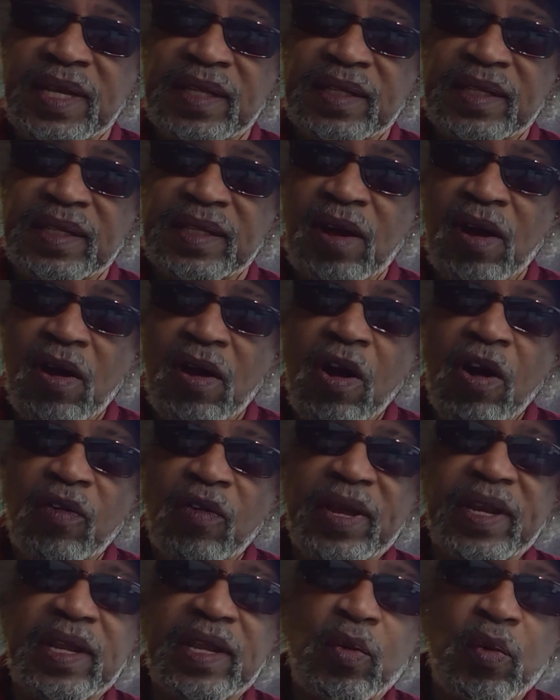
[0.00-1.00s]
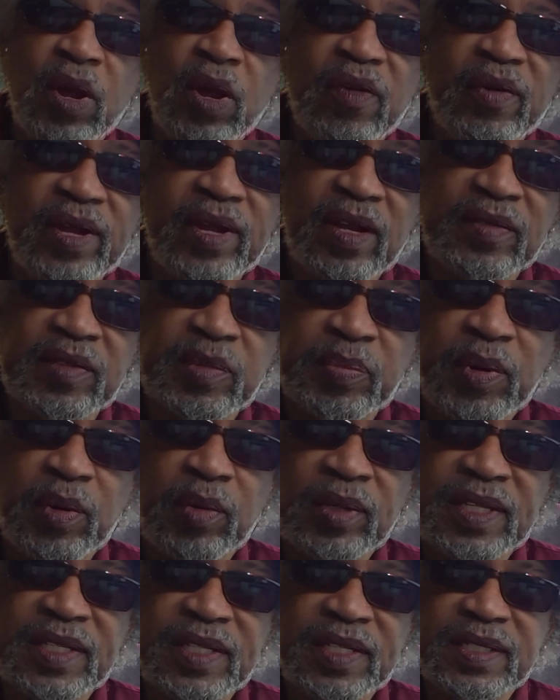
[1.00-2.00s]
that are already weary of the
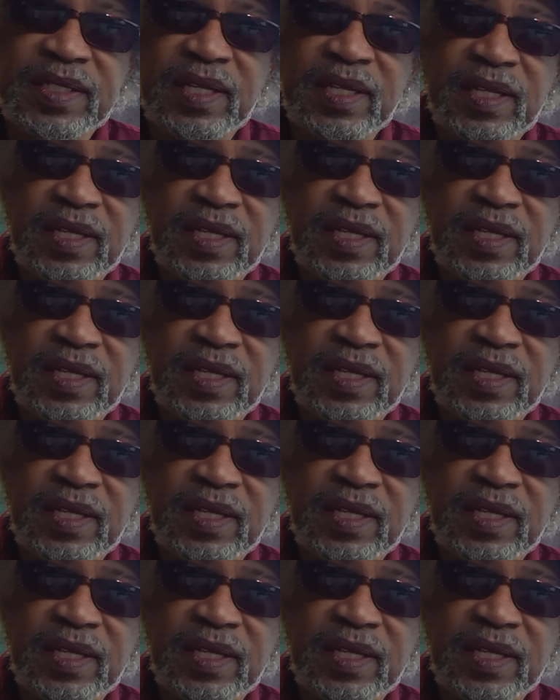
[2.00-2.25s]
police.